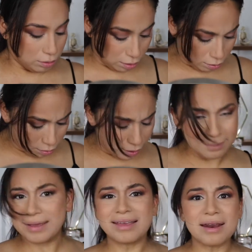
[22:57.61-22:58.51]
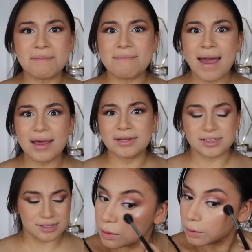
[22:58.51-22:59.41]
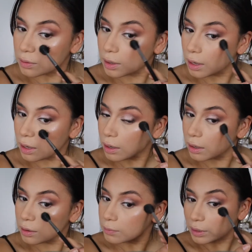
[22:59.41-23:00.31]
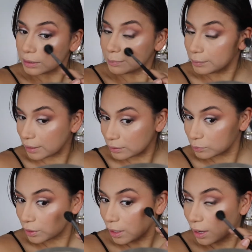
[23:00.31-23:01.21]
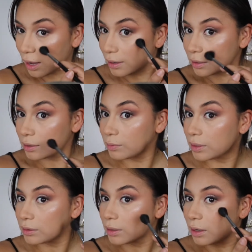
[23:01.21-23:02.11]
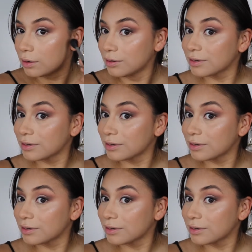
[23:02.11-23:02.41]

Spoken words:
Oh, I'm making a mess. Okay, really blend what I added right there.